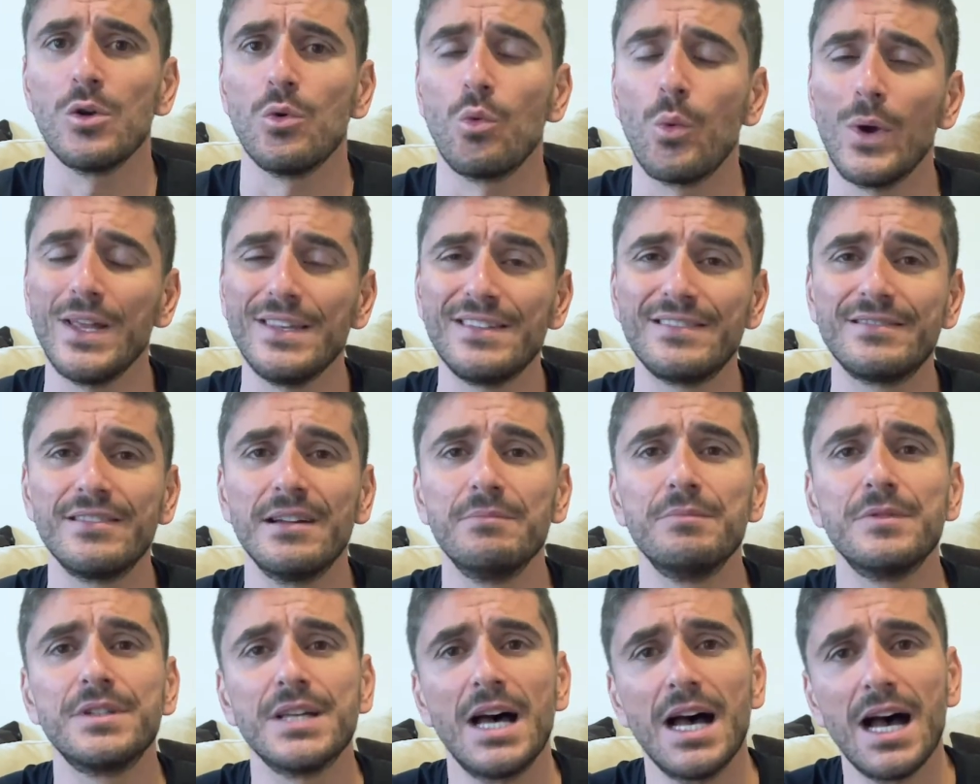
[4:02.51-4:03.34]
Wait
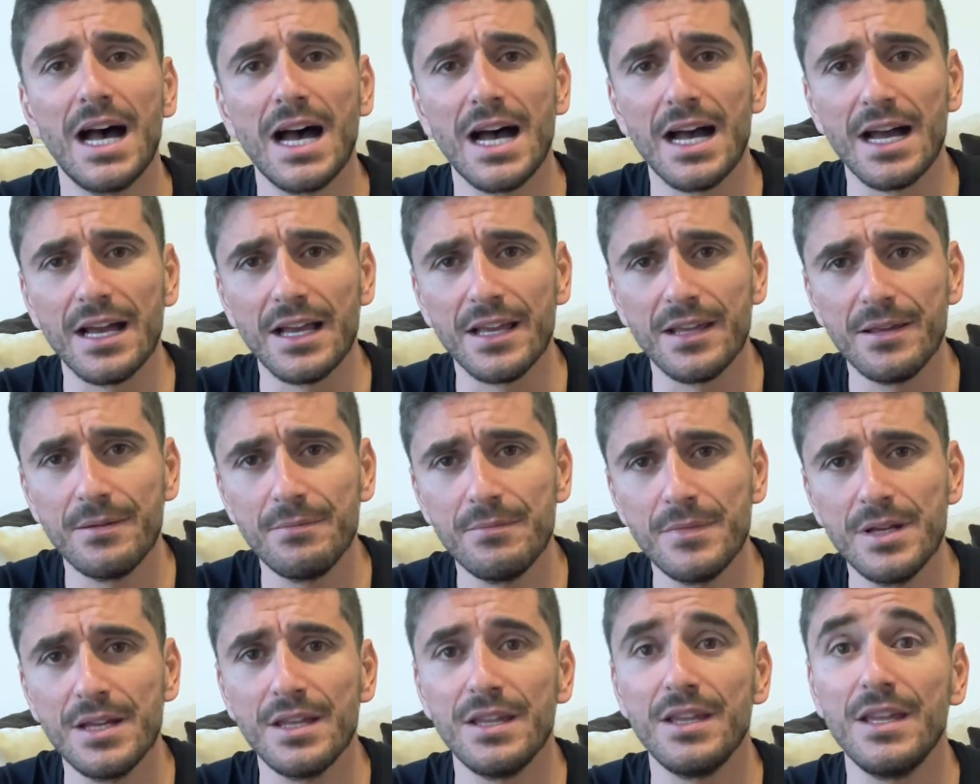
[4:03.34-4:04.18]
some time,
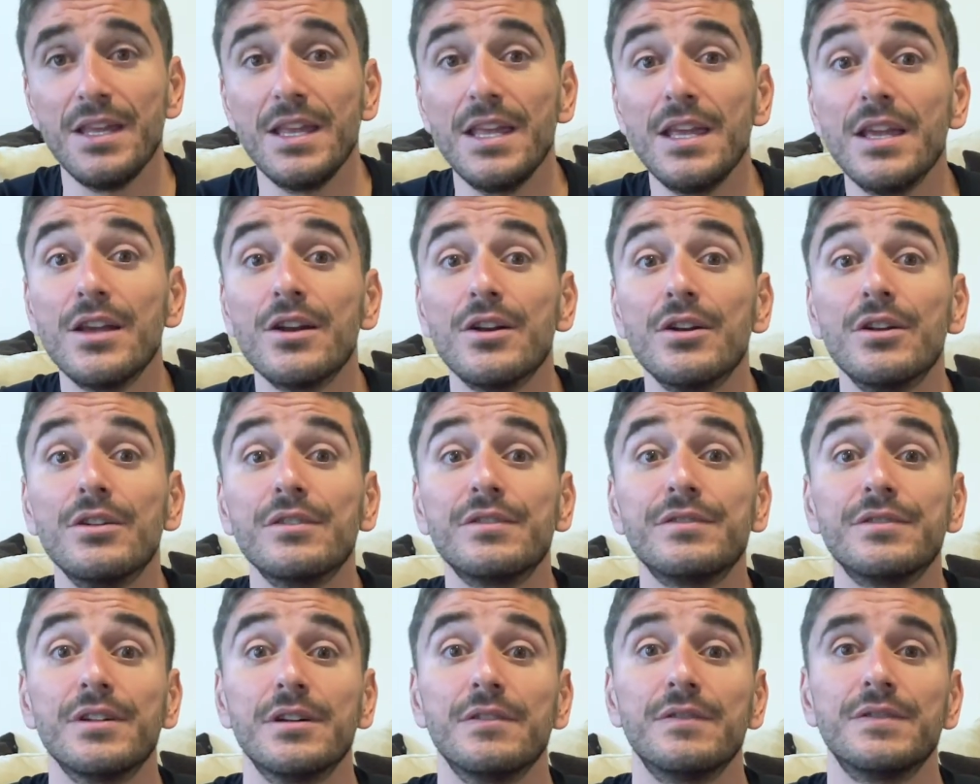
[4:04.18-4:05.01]

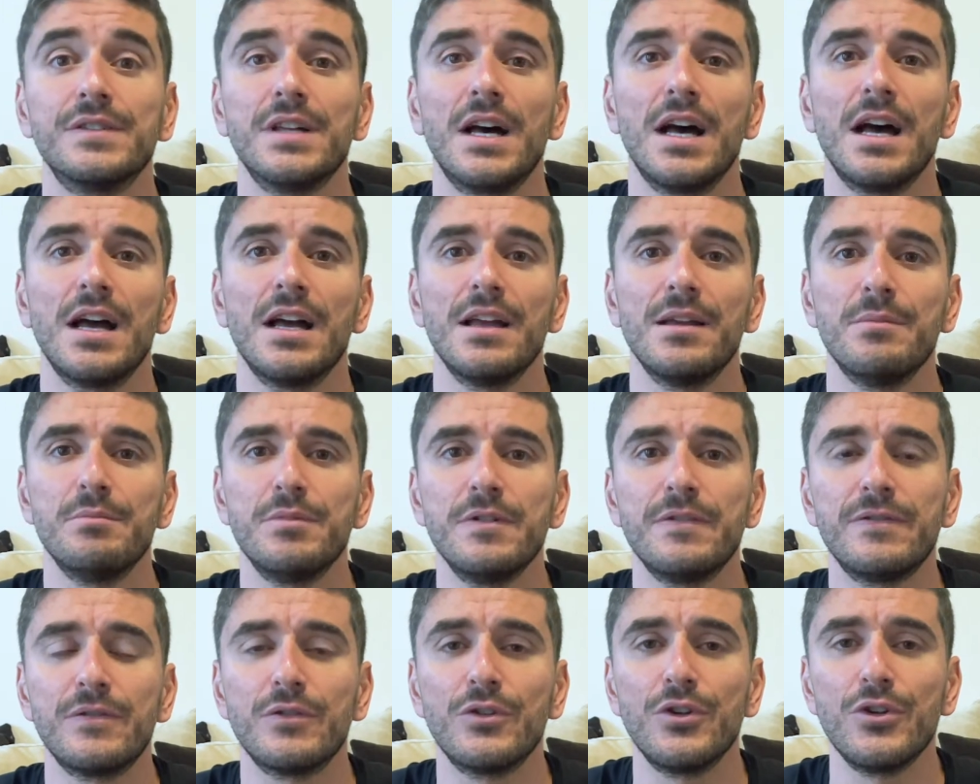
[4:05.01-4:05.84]
years of time,
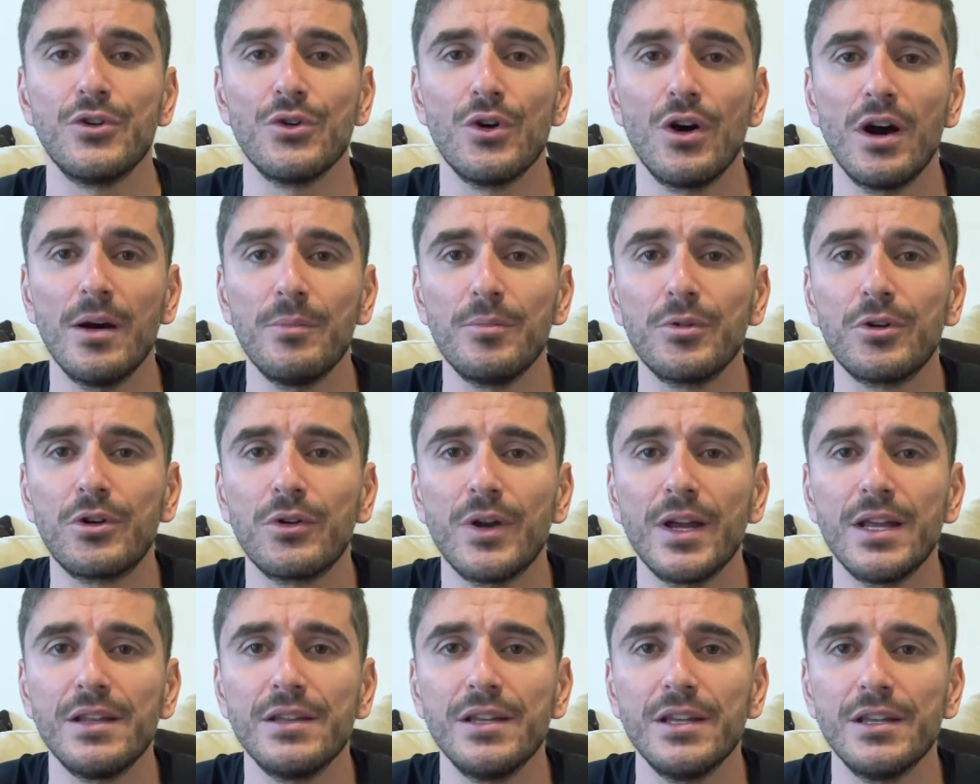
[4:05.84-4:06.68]
before you
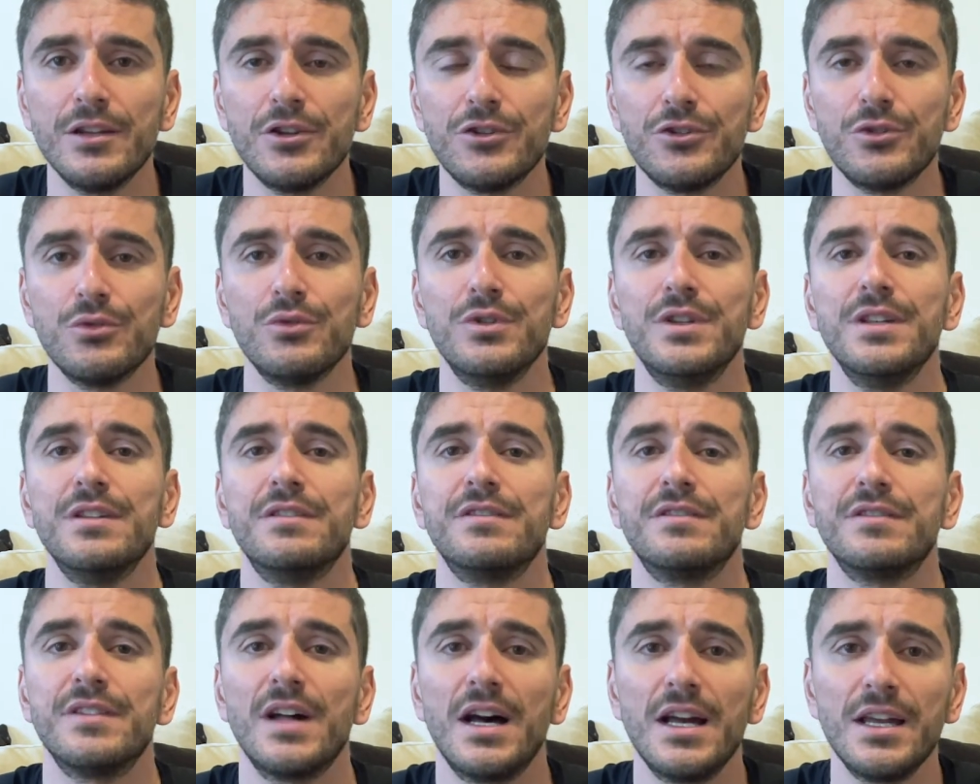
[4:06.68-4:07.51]
upgrade into
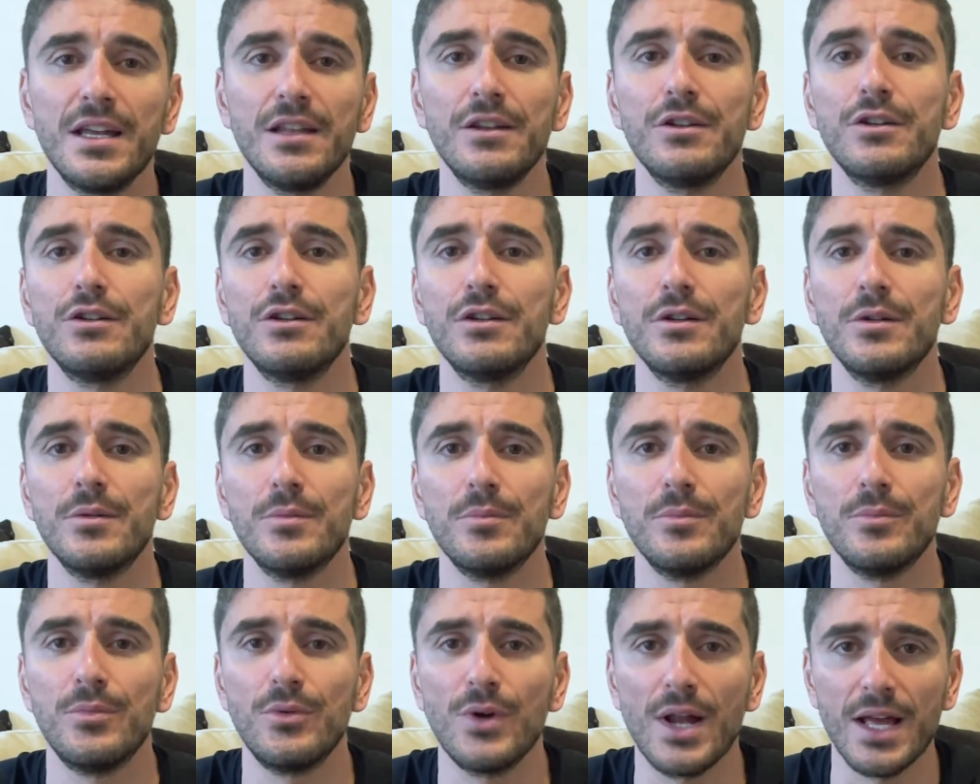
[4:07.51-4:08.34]
designer
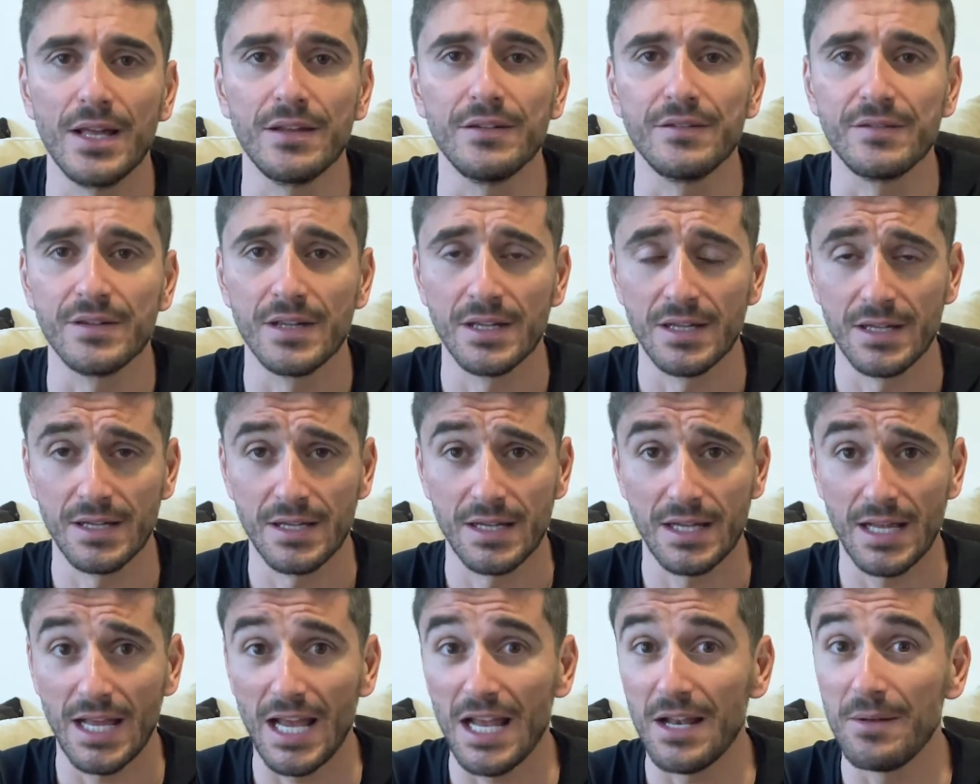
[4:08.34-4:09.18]
brands
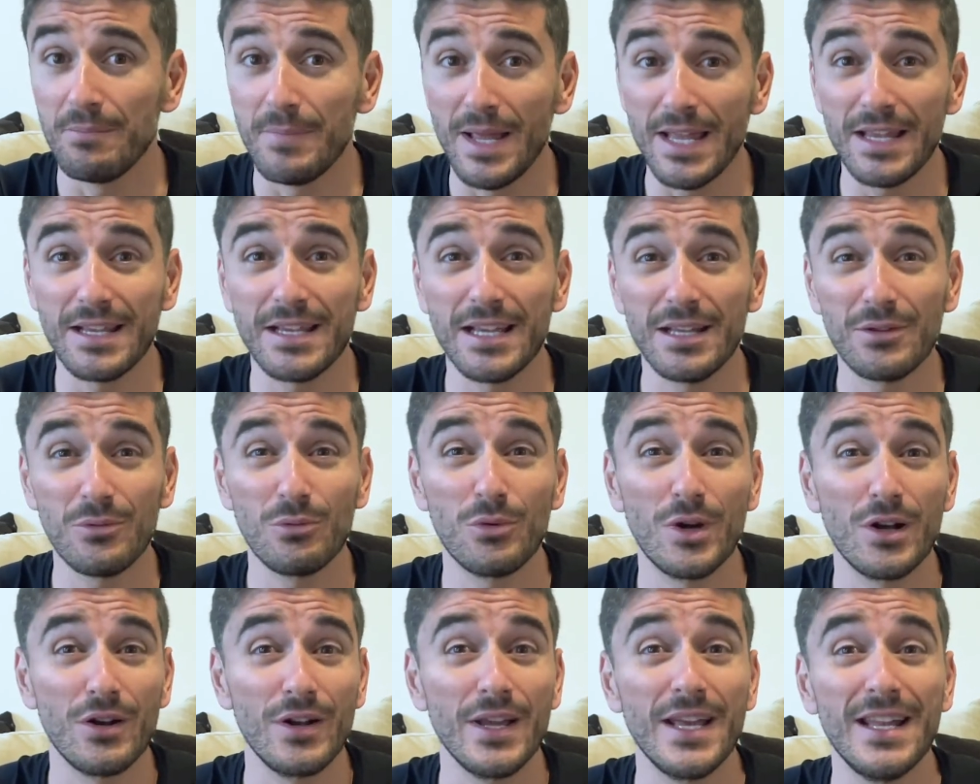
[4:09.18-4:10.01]
and make it
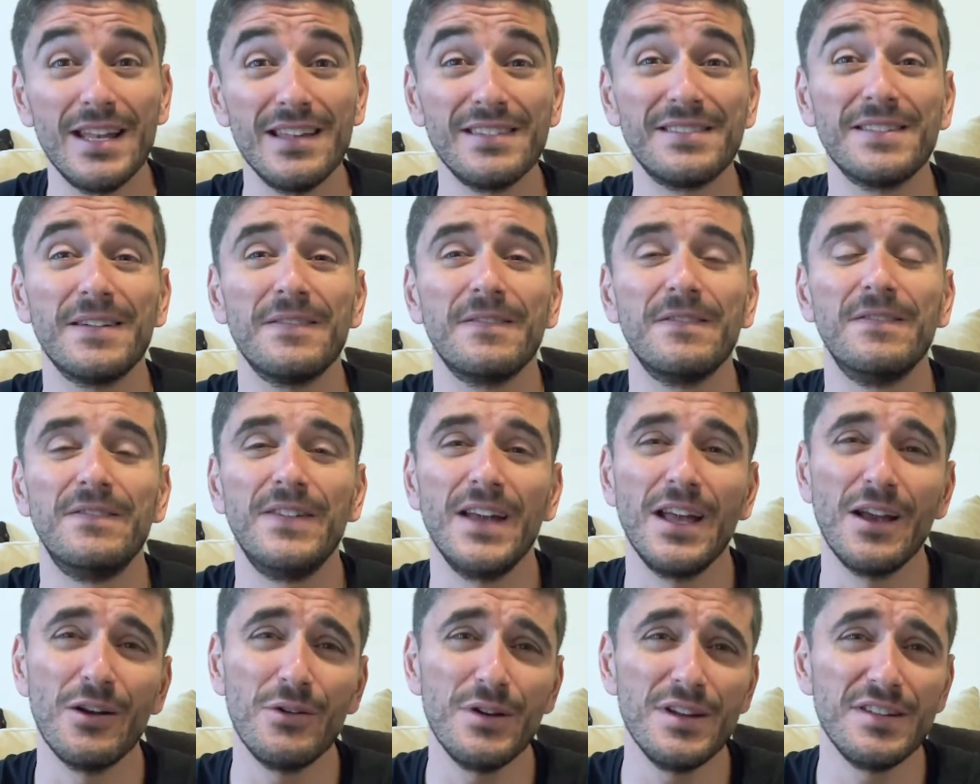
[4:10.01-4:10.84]
where it is a
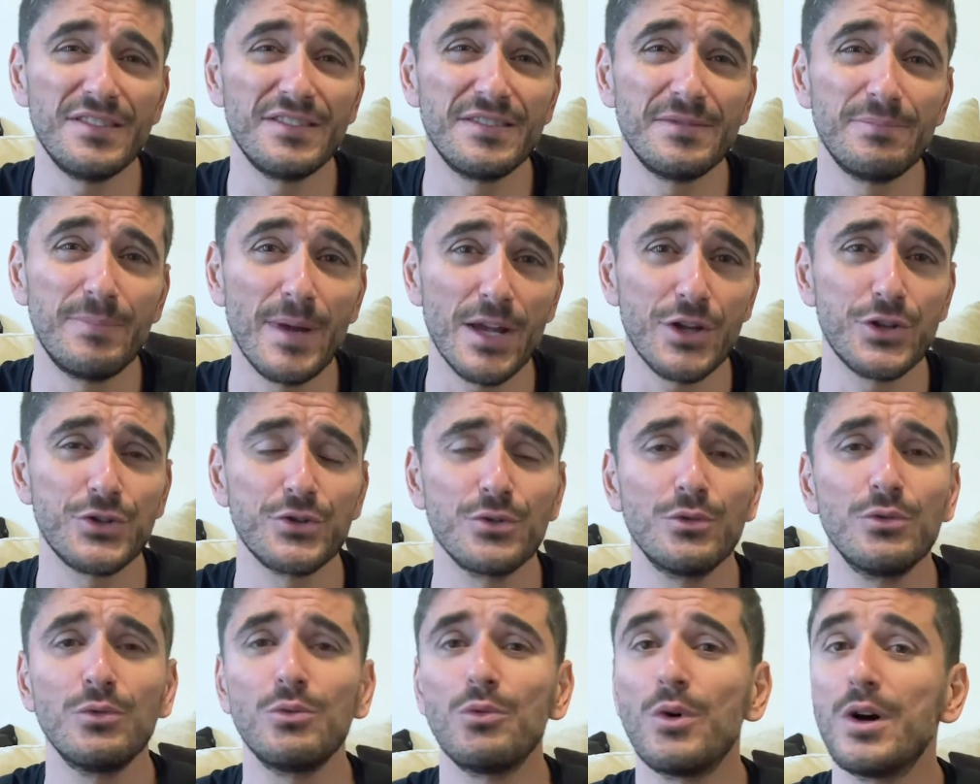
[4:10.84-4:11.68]
very
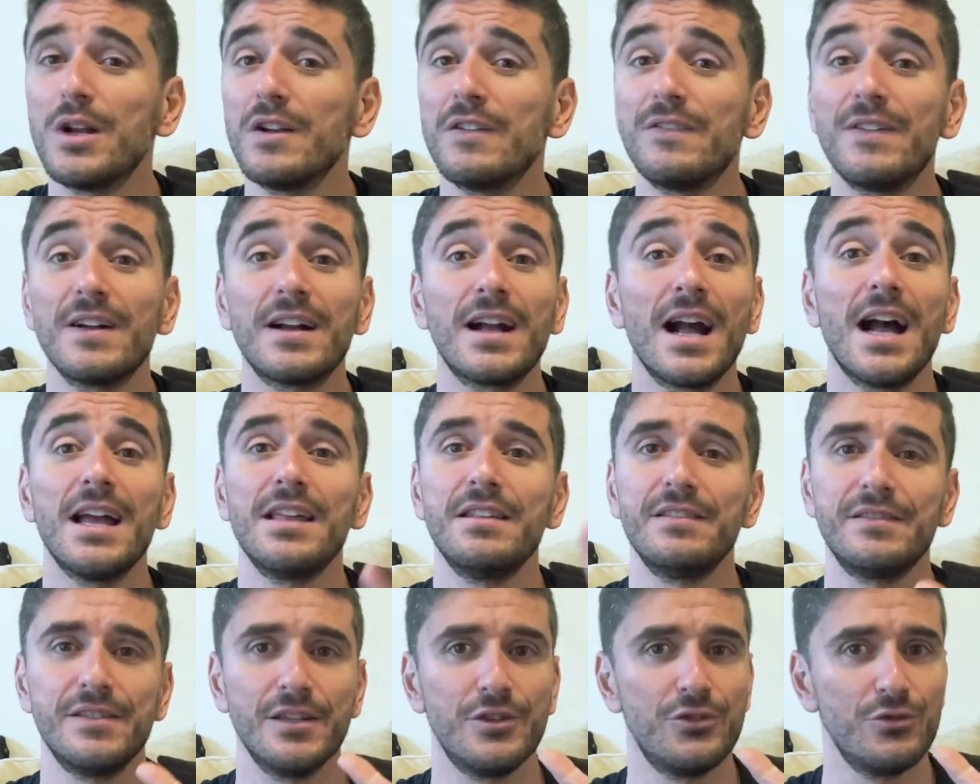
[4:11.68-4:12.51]
special one-of-a-kind
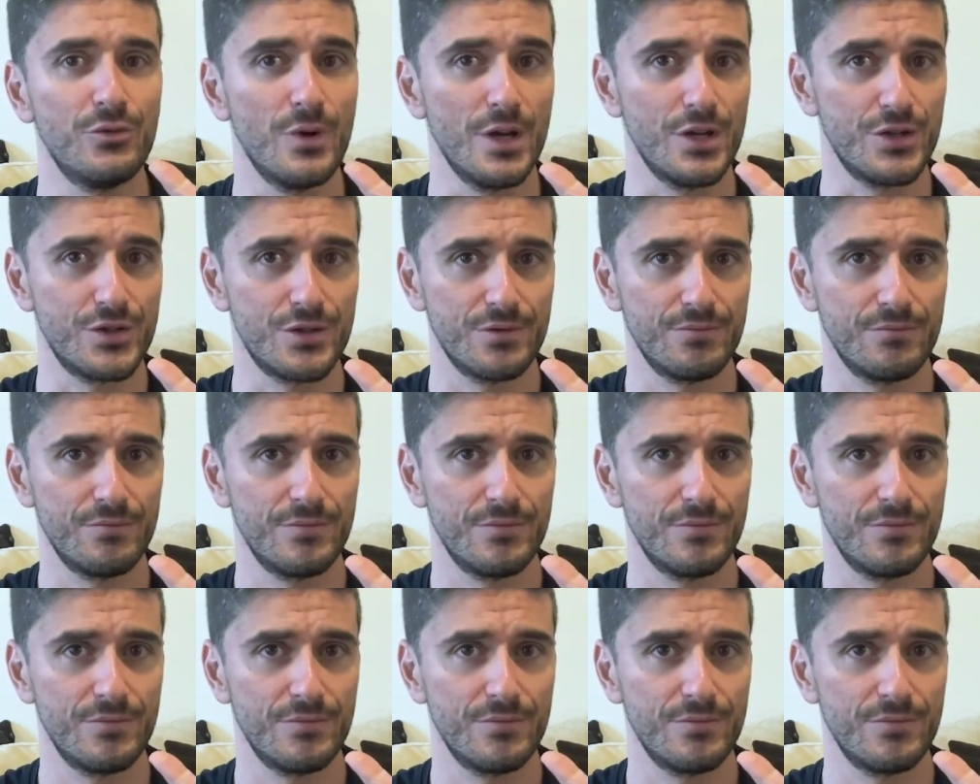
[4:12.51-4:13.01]
situation.